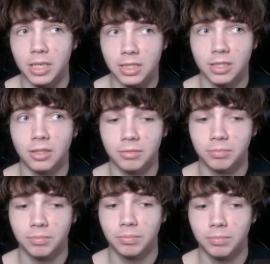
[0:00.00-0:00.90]
but he still
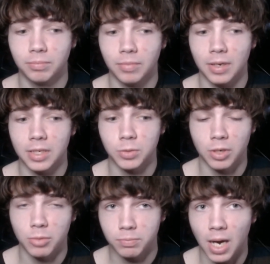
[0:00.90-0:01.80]
is
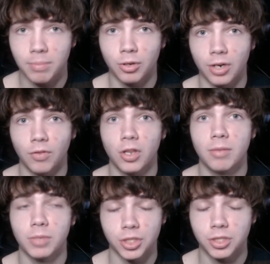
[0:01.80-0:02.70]
one of the most popular out of all of
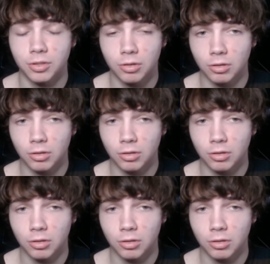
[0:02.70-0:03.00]
them, is just